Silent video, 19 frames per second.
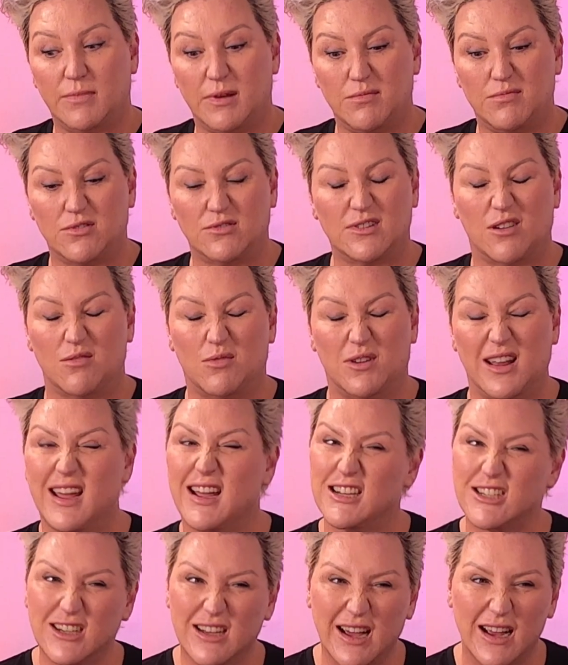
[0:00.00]
People don't want
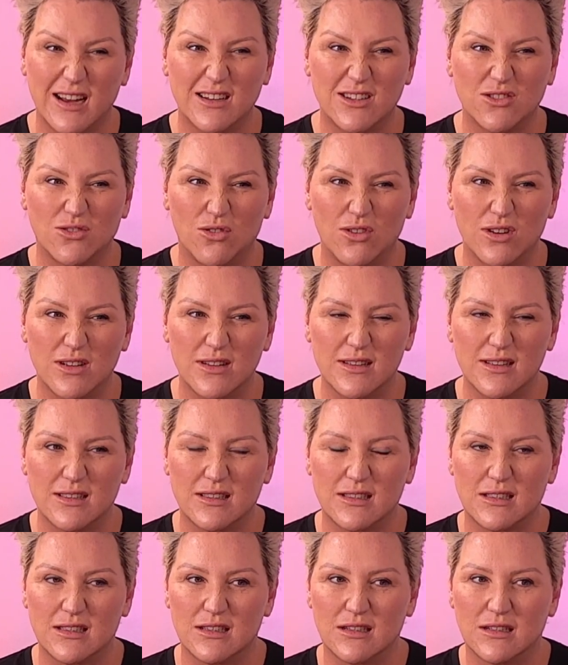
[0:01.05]
to educate
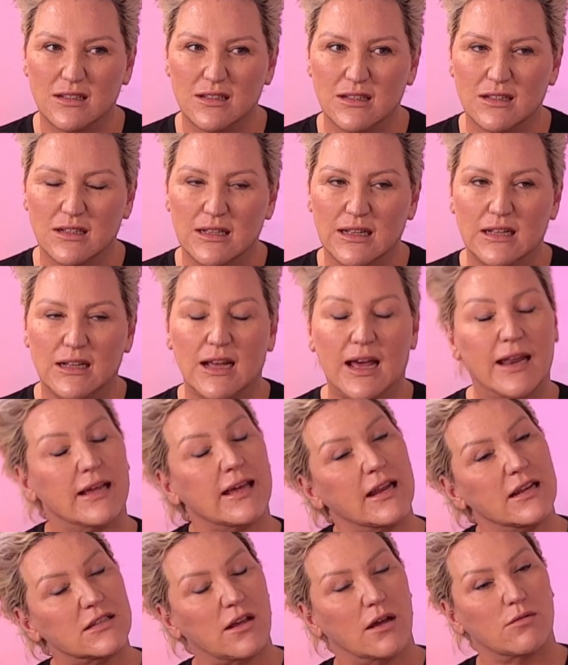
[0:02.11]
daughters. And
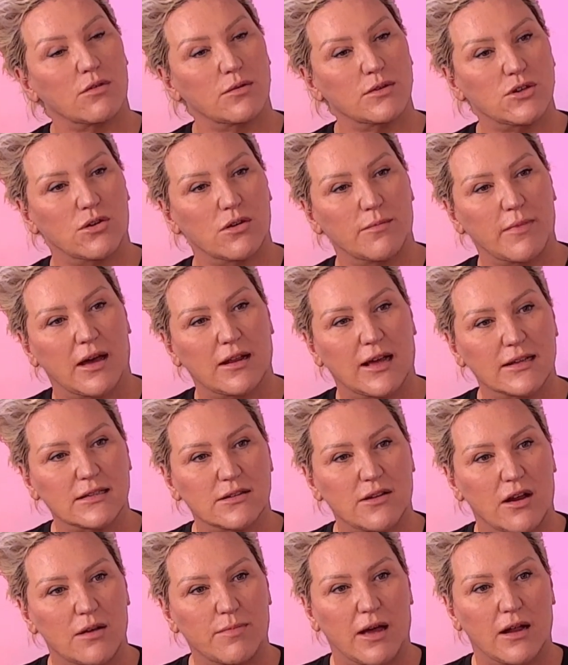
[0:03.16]
again, it's like we were talking about
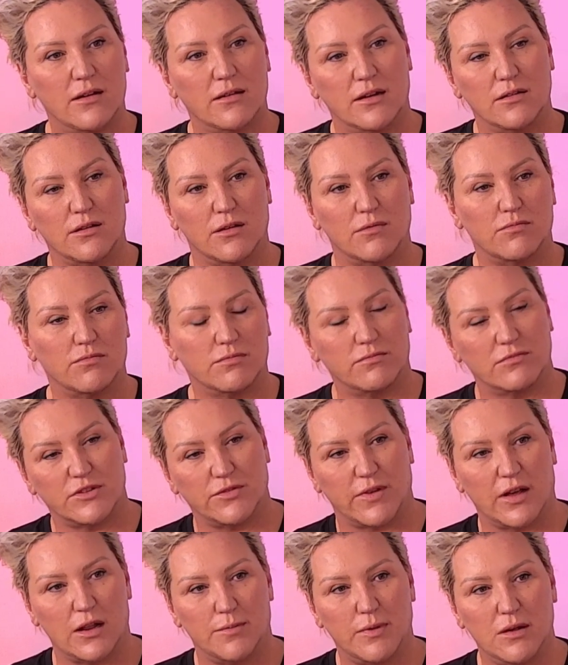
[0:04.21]
last night about in the
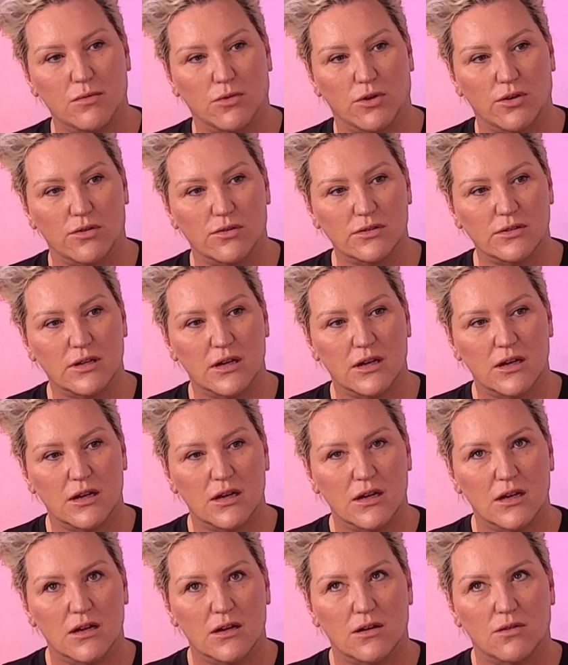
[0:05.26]
developing world, mm
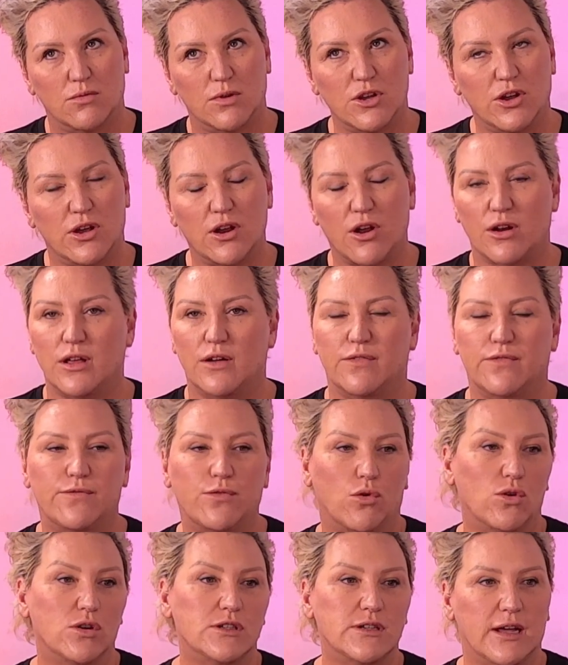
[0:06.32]
-hmm. when you can only
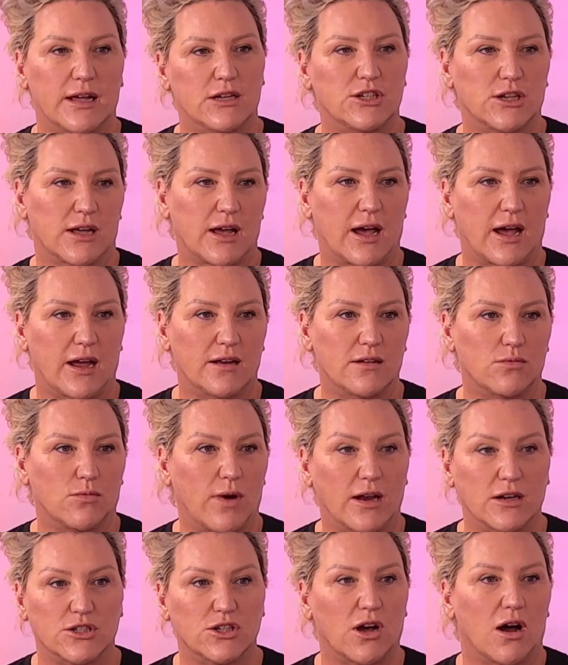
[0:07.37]
afford to educate
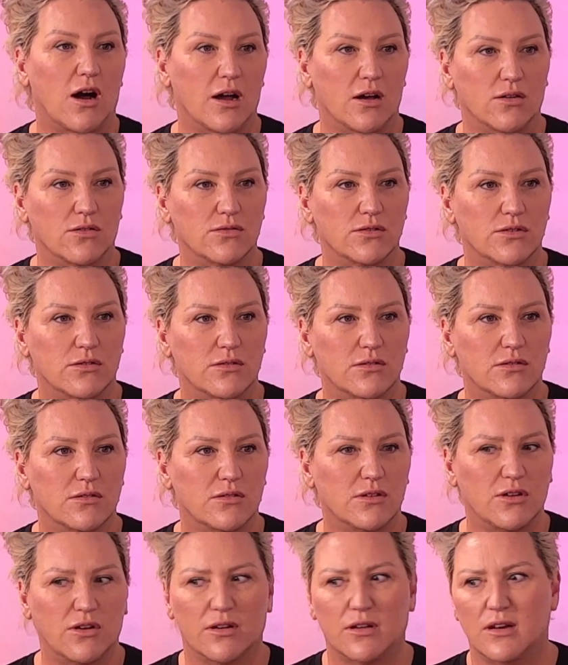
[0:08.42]
one child,
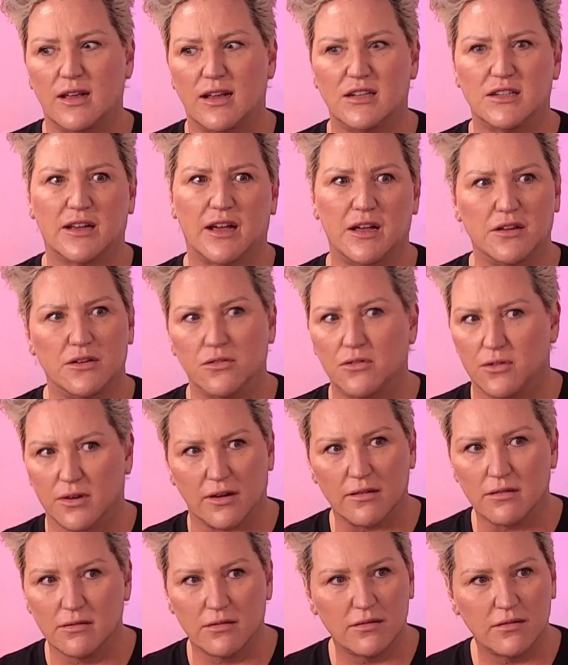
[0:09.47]
you're not going to educate your
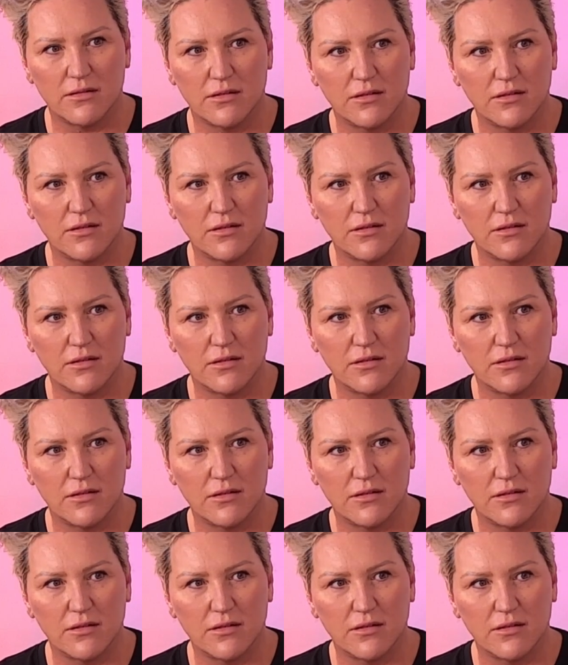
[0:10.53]
daughter.